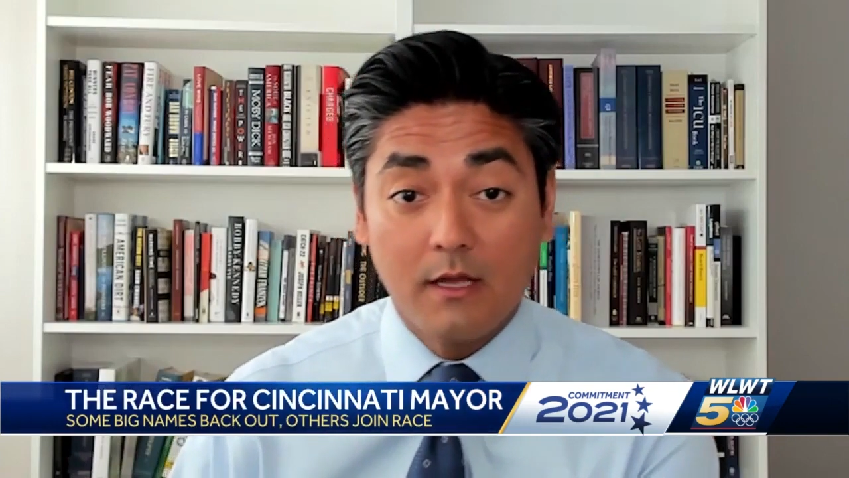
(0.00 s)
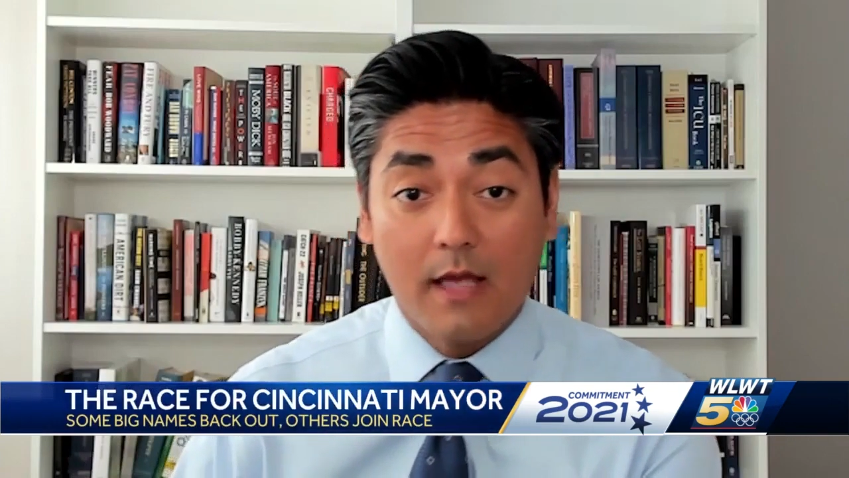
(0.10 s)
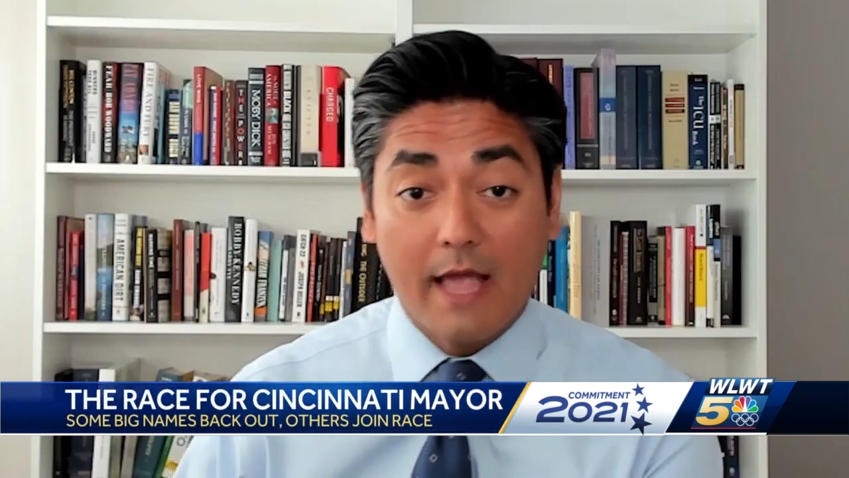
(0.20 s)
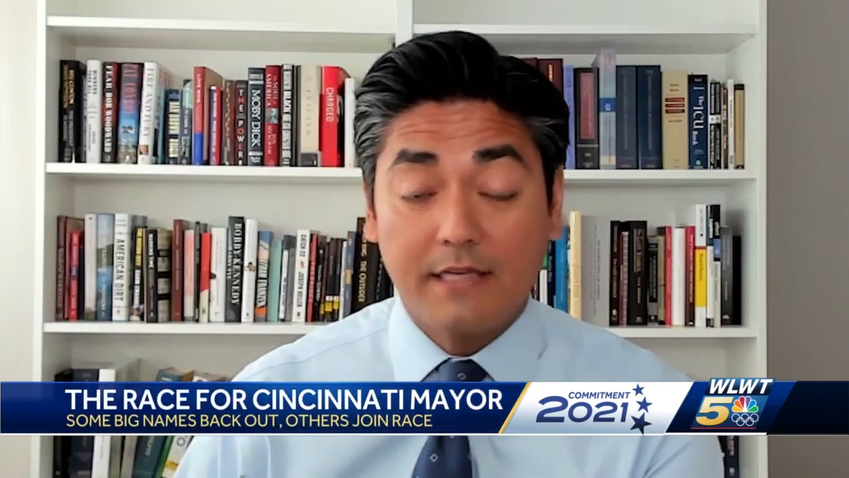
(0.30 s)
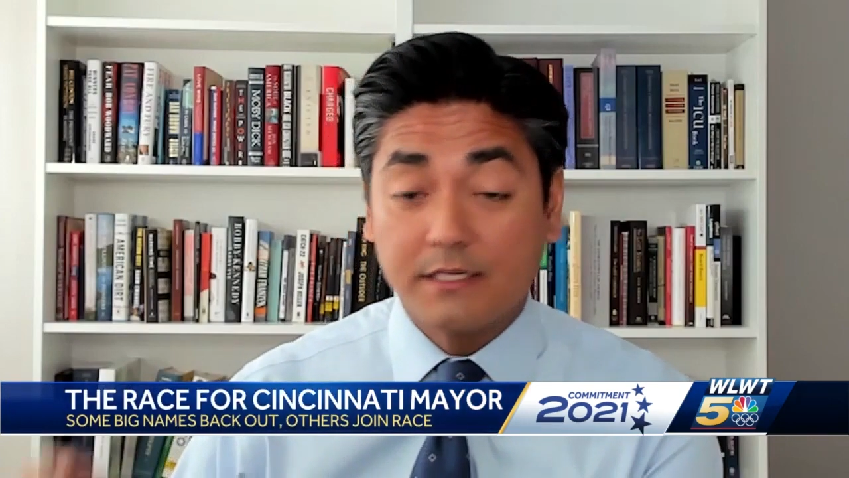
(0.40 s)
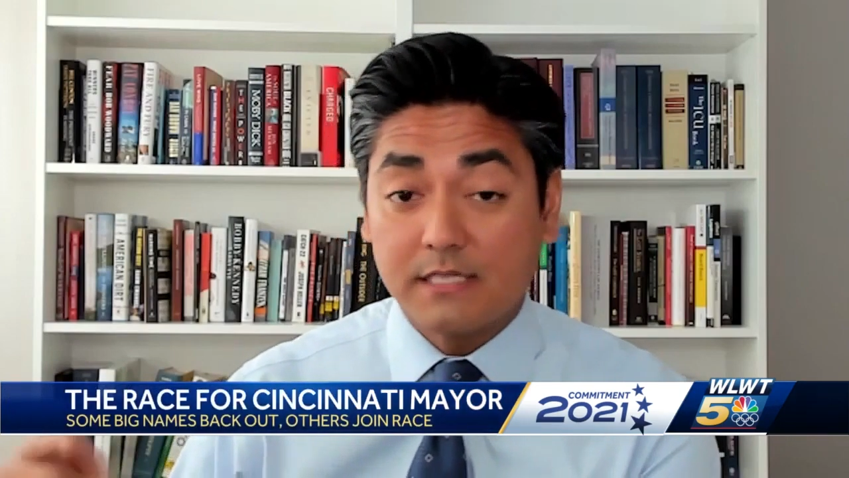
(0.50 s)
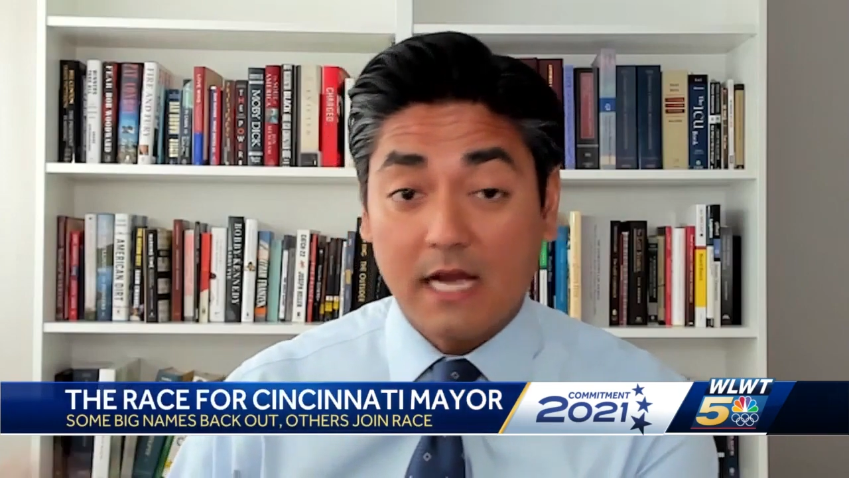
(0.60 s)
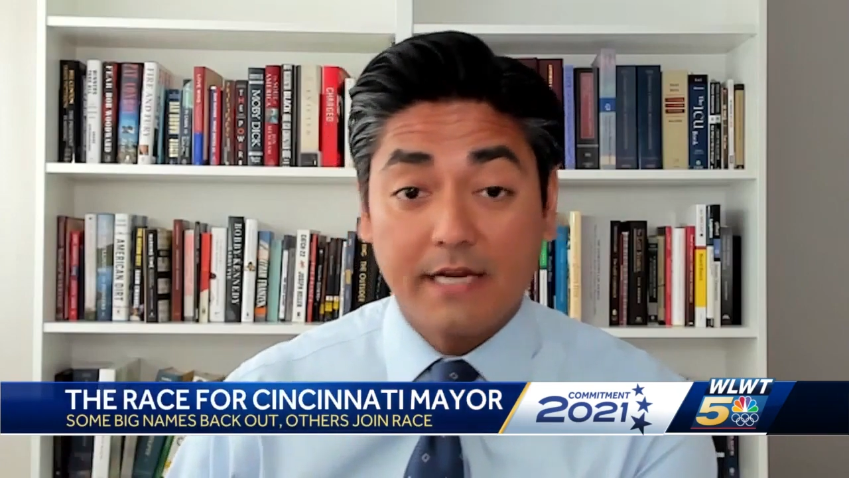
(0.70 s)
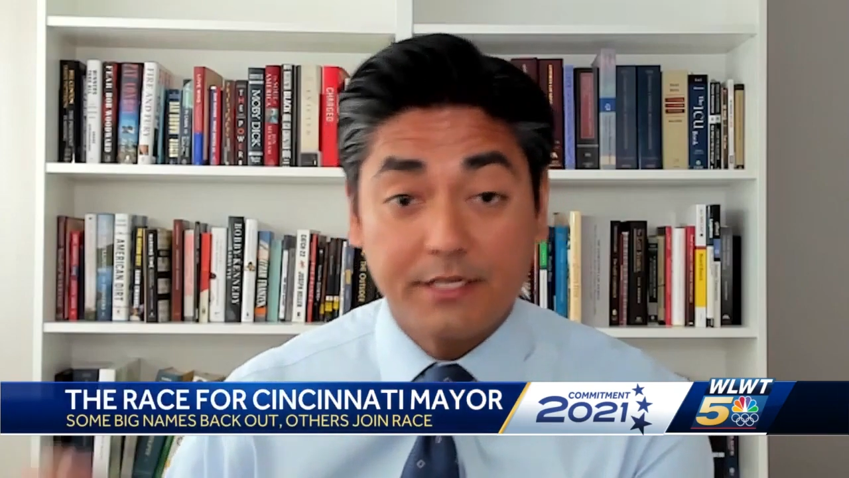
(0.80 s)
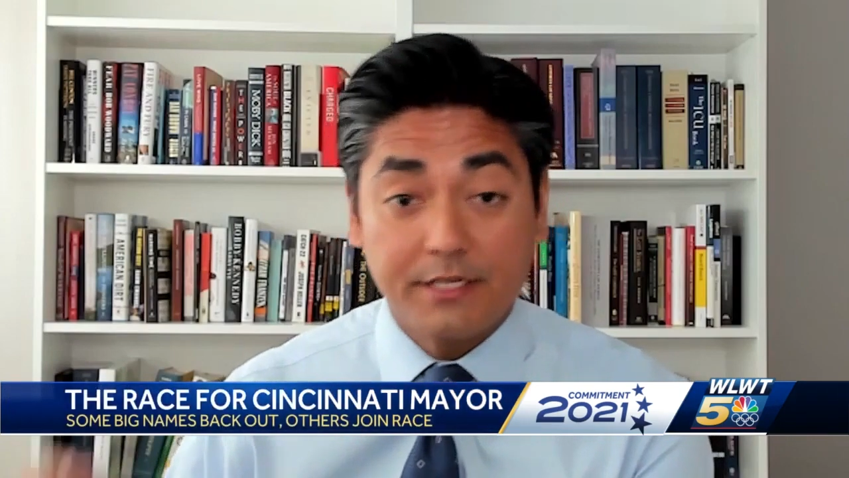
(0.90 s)
and
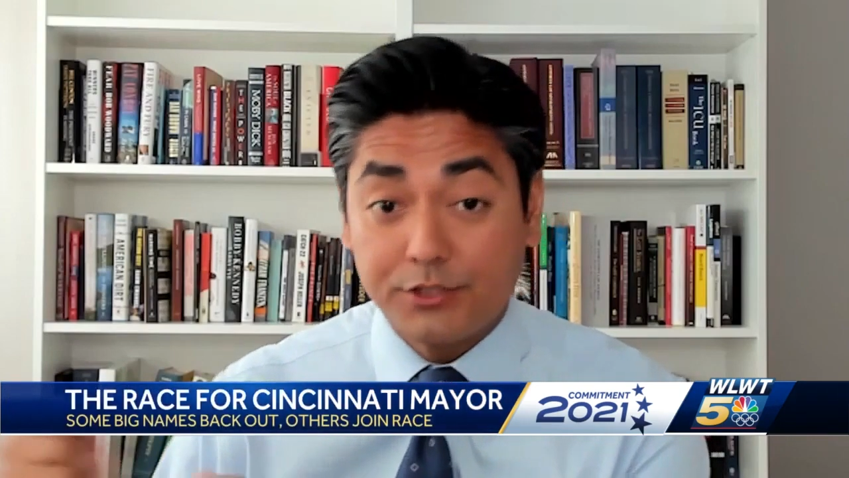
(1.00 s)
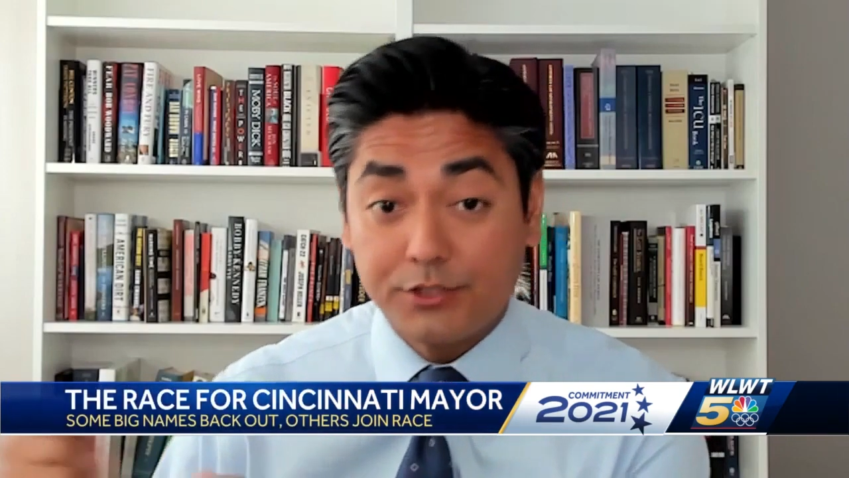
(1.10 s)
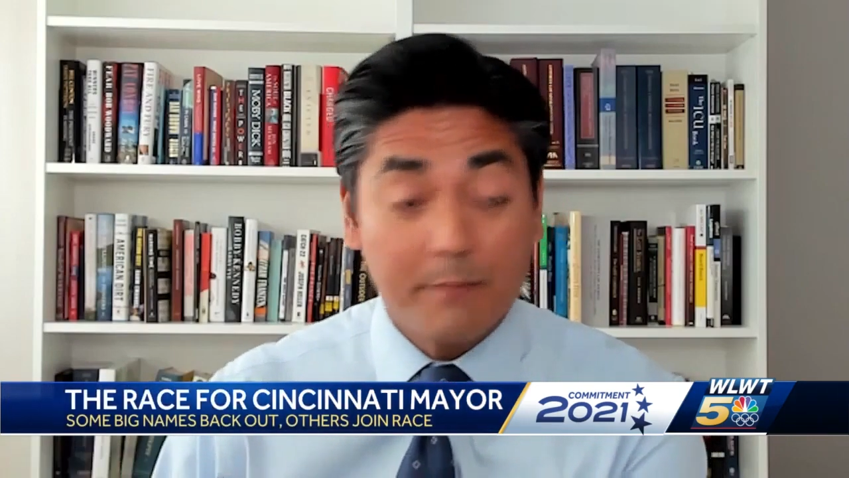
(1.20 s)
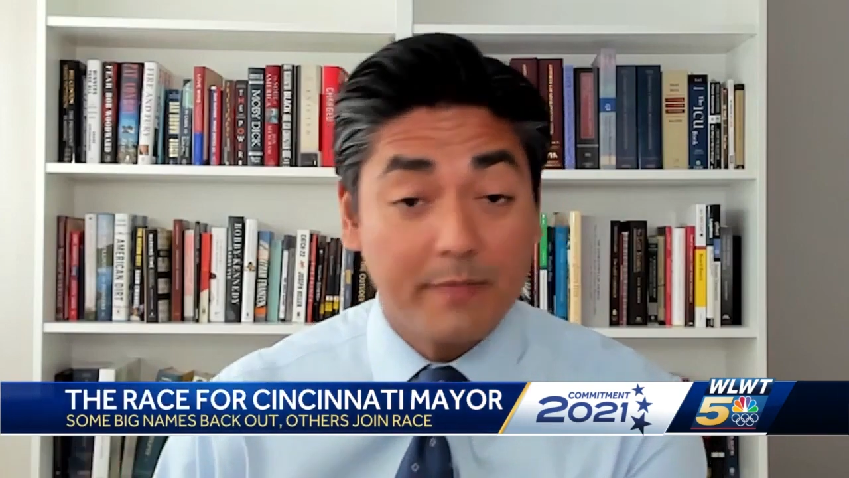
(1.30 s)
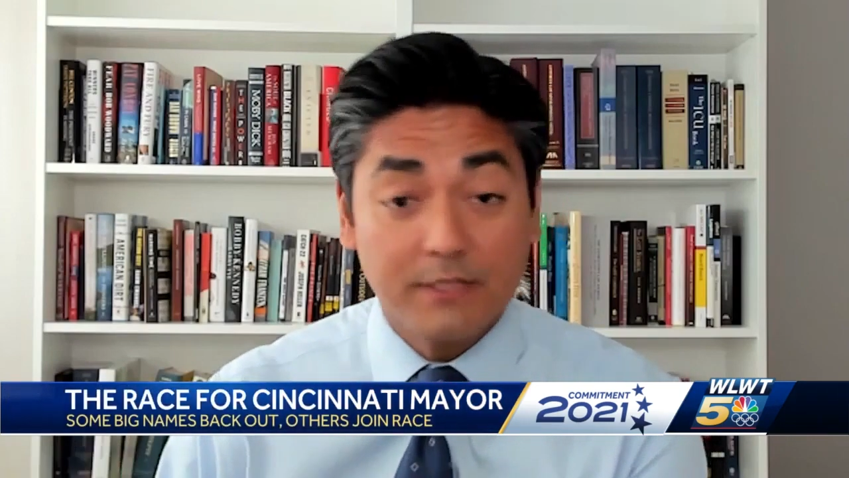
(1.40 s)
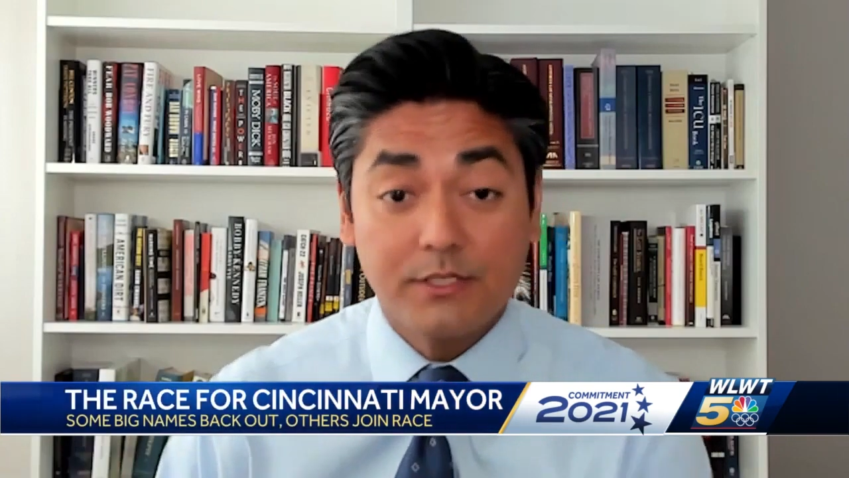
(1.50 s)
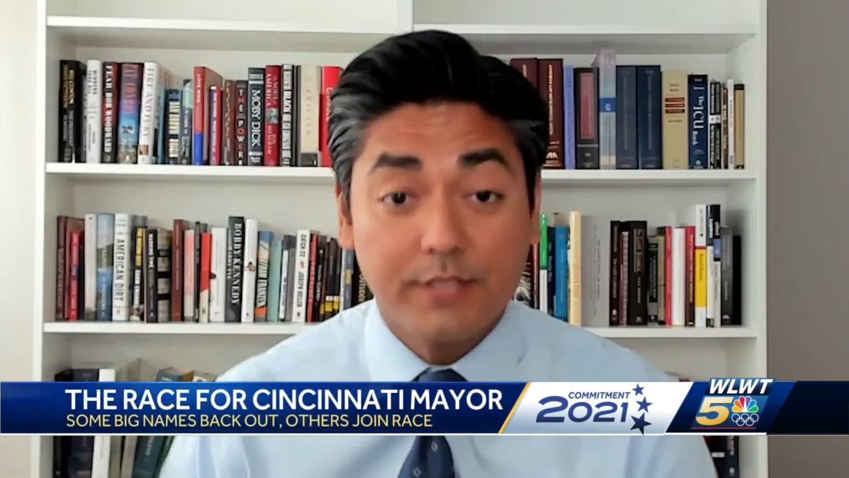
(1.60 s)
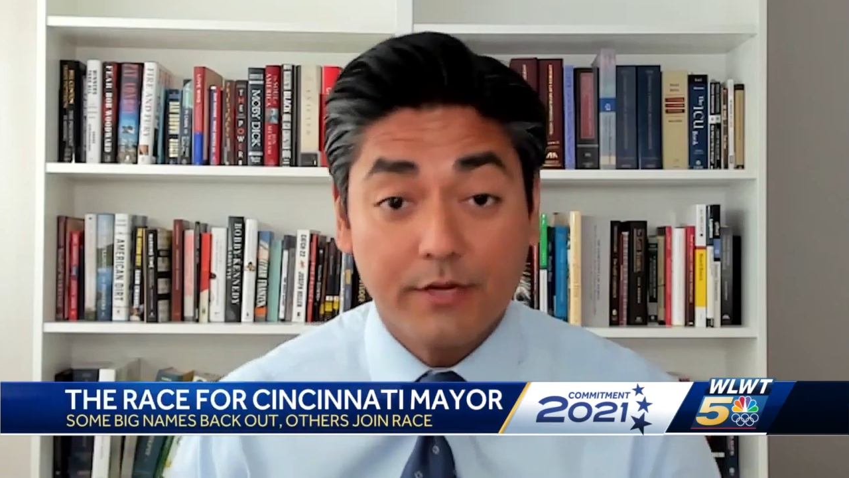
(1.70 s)
decided to jump into the